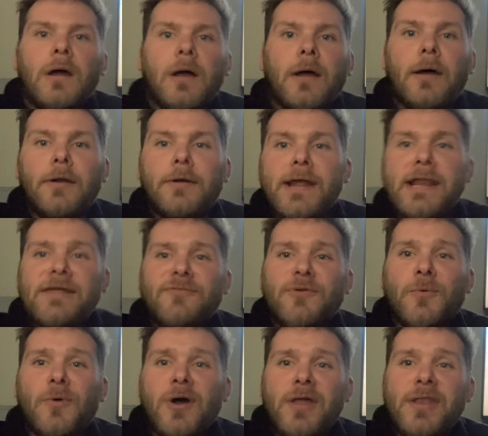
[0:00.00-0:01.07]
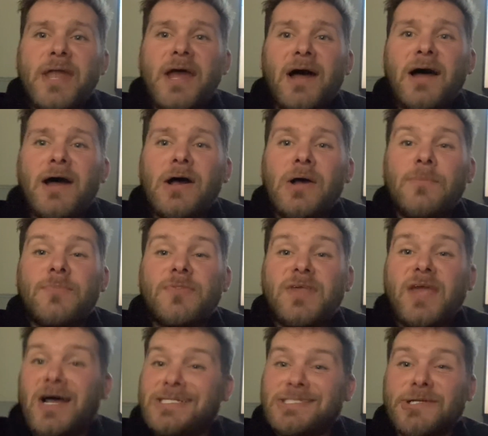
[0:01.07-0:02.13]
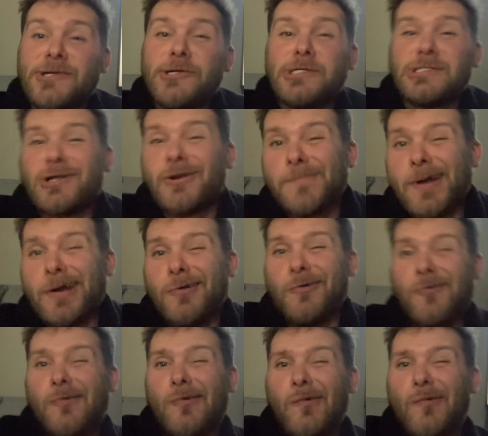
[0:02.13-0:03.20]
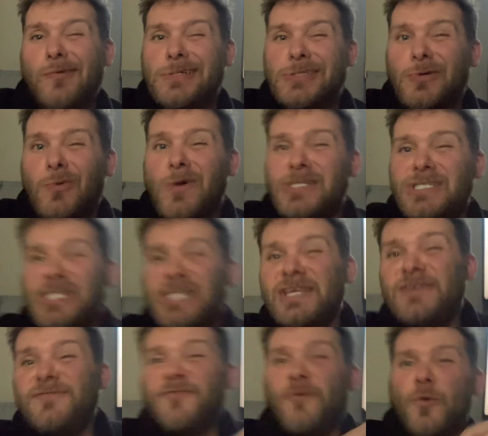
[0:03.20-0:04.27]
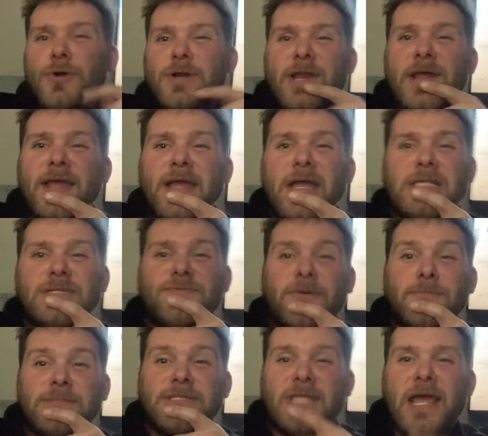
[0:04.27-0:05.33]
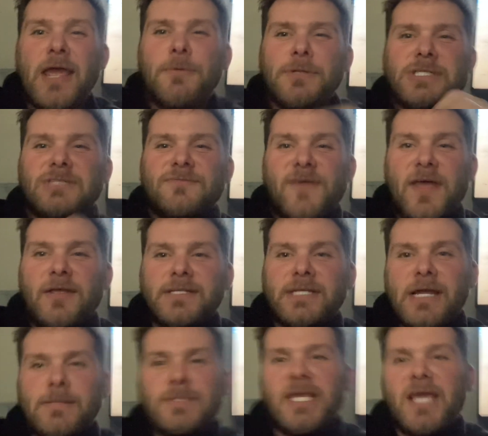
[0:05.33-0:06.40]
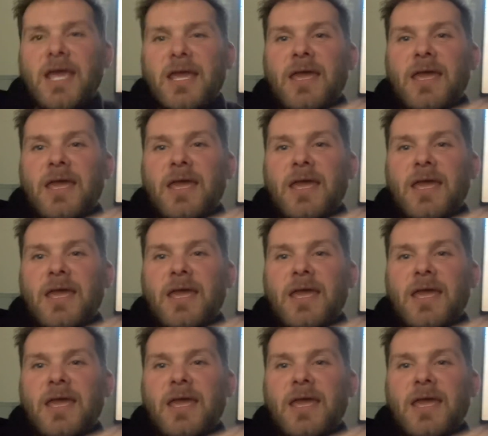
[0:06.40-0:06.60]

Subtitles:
All right, everyone. The Oscars are about 24 days from today, which is Valentine's Day.